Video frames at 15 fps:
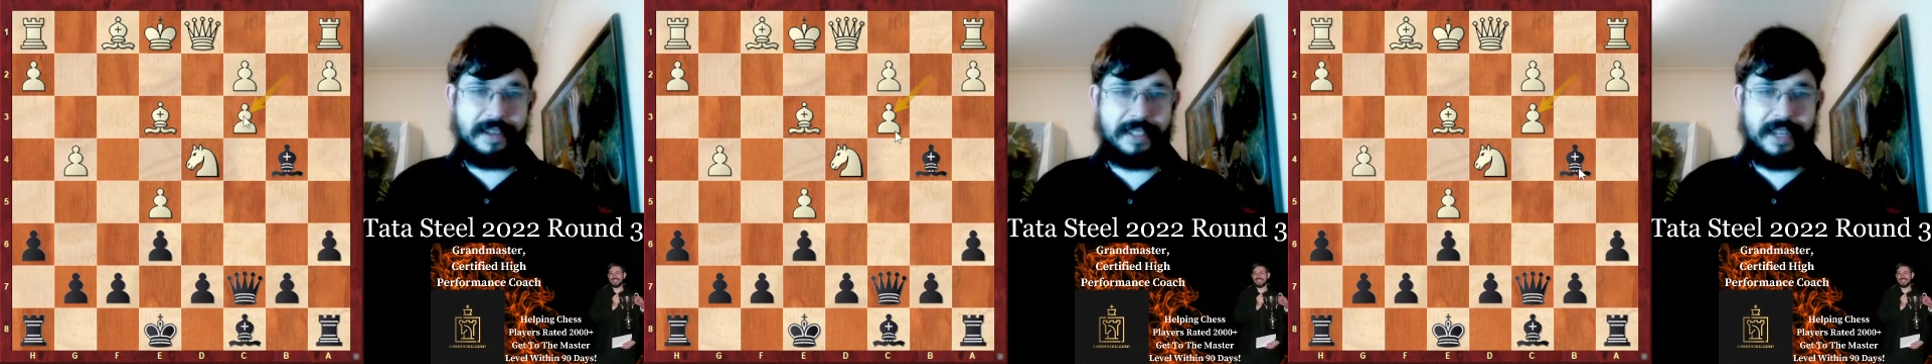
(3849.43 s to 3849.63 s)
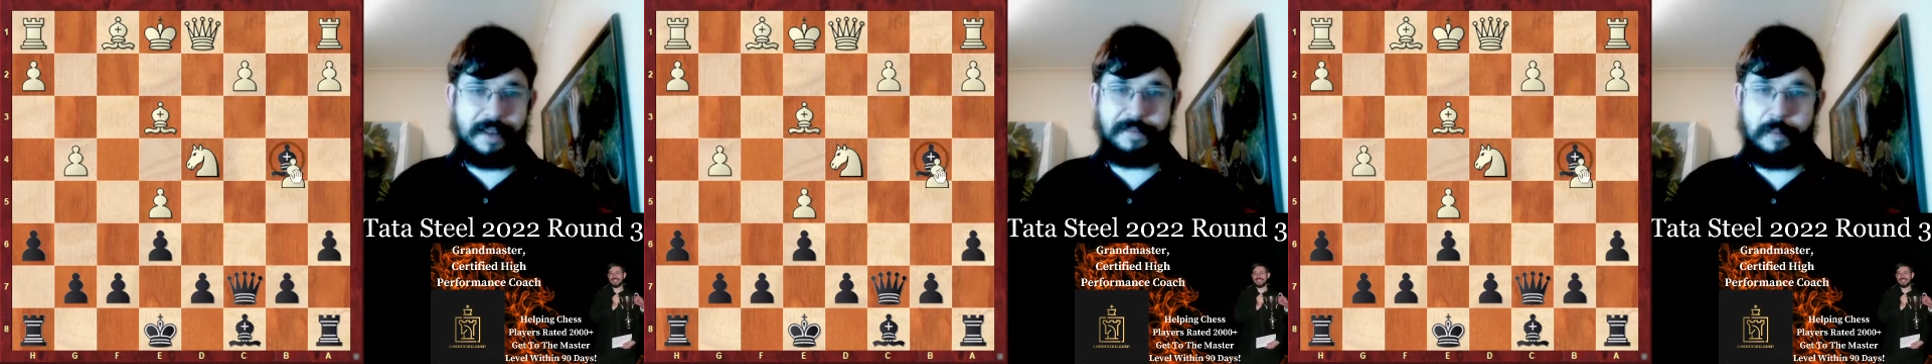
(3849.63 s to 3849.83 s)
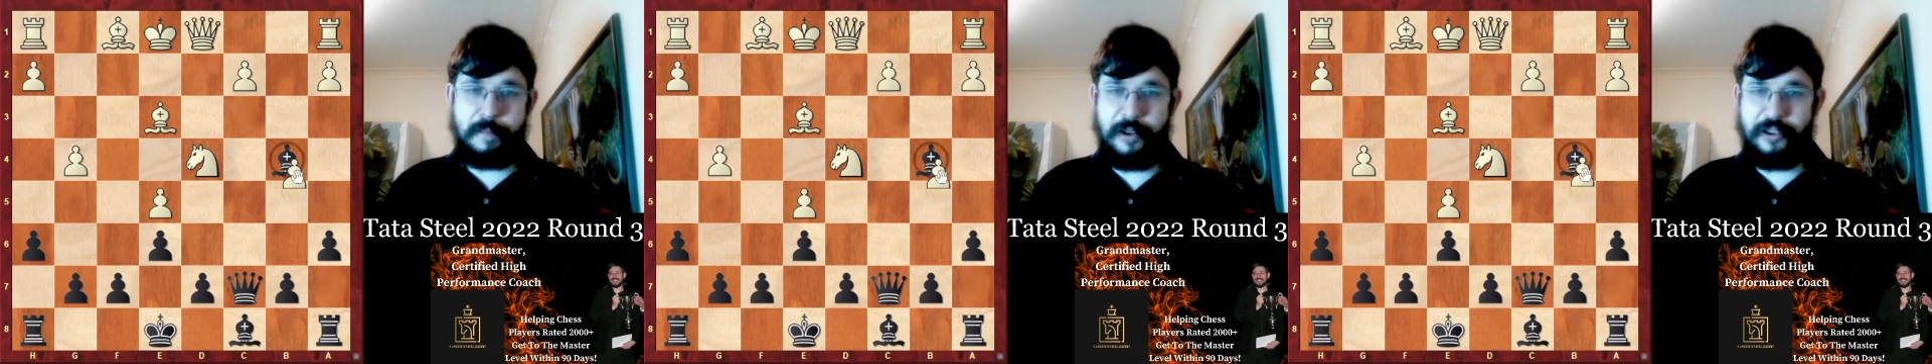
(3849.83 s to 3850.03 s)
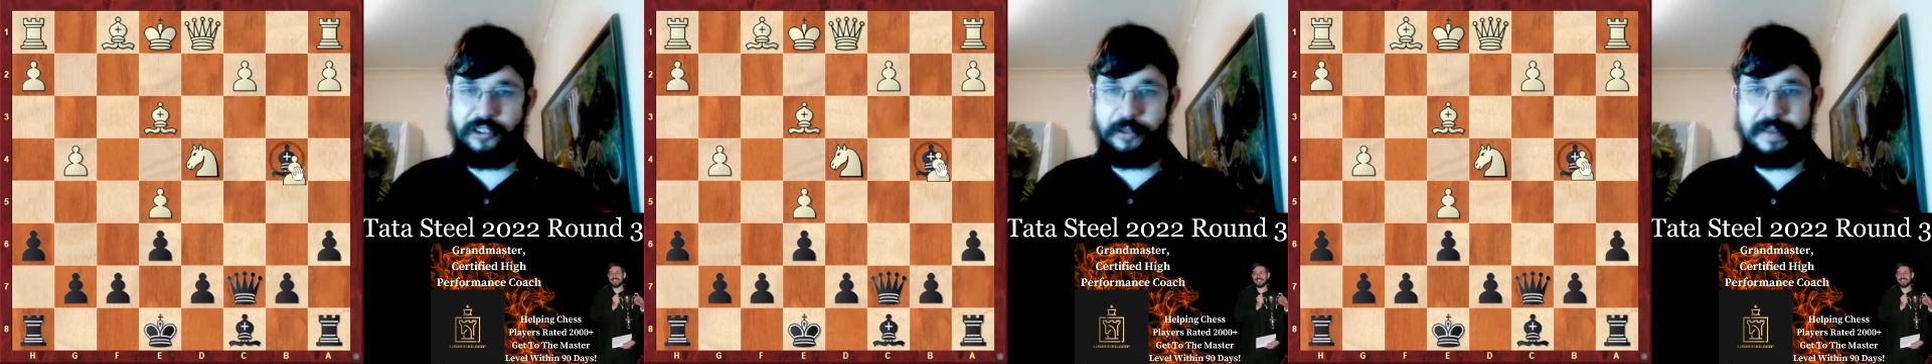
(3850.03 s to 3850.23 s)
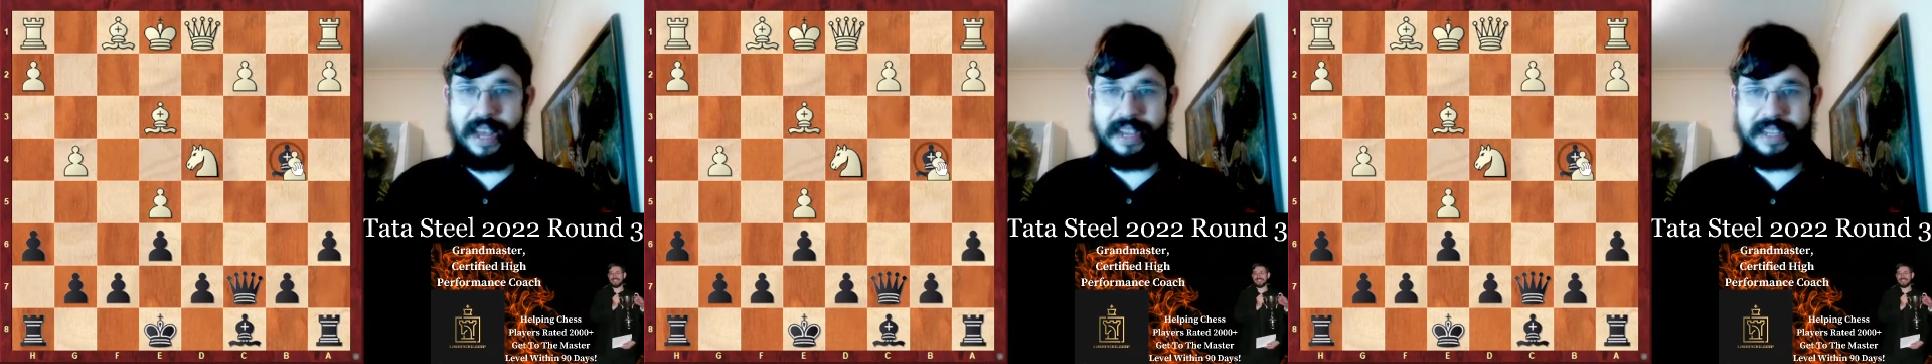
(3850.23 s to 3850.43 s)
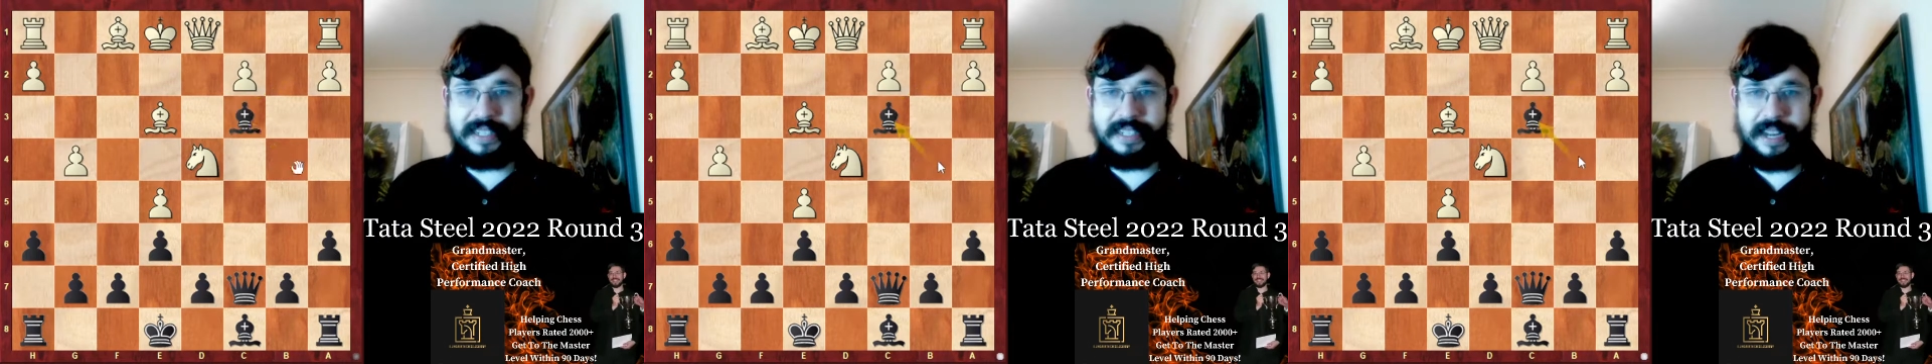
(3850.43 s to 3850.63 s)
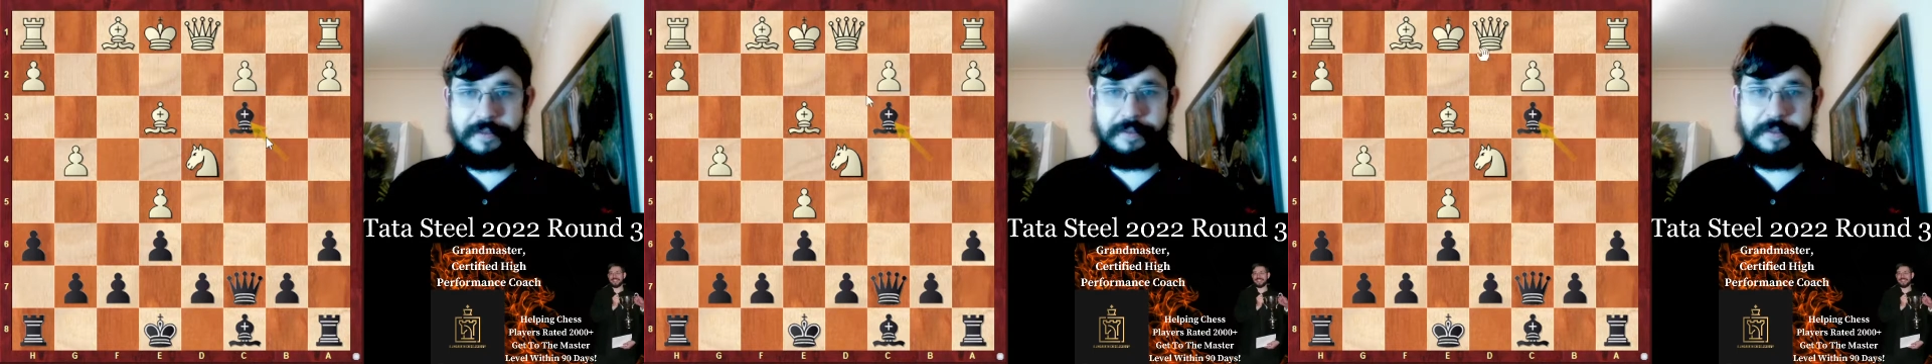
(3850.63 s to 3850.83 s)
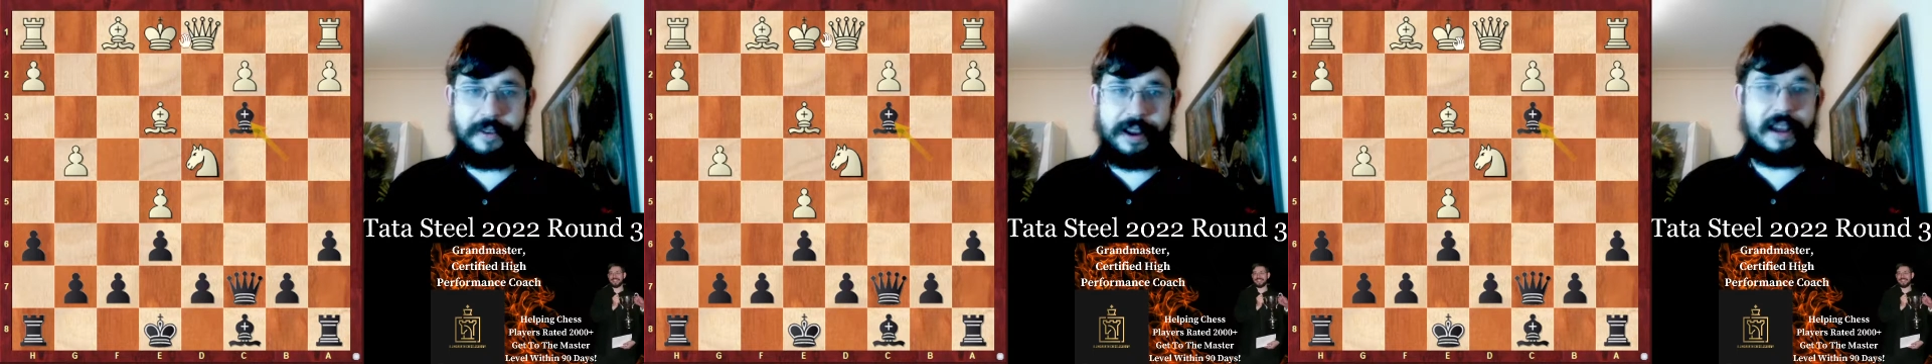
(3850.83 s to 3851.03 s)
because after bishop takes
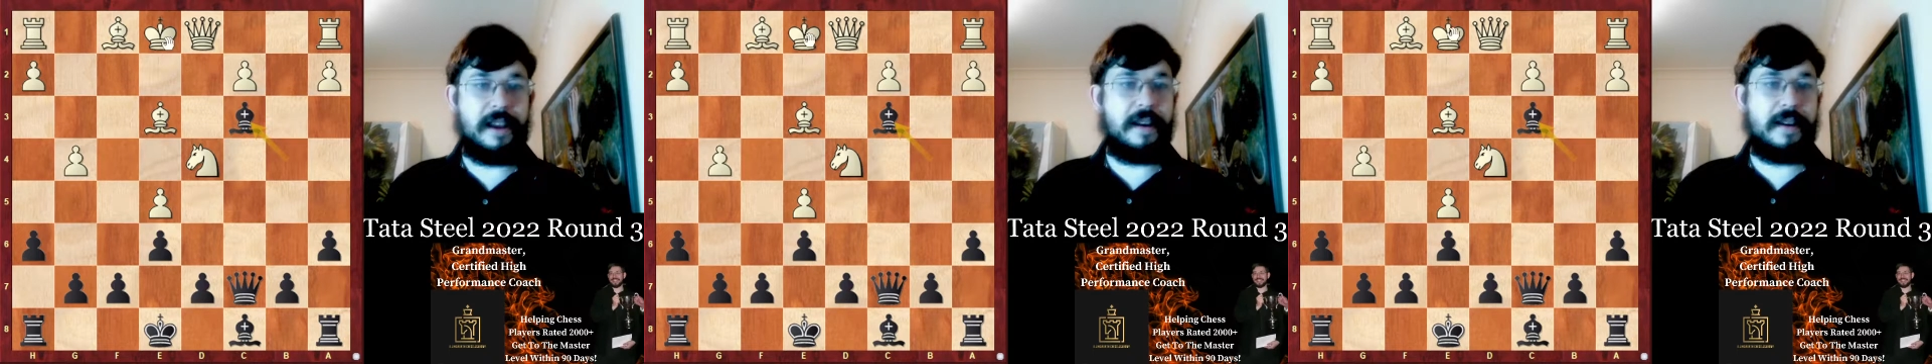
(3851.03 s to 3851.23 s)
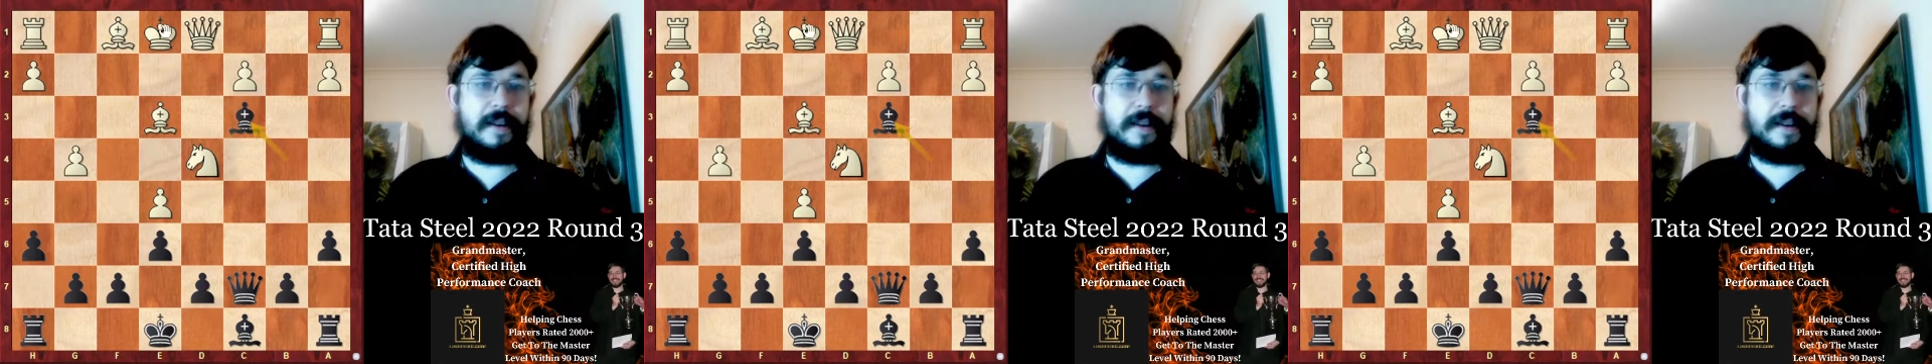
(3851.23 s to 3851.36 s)
c3,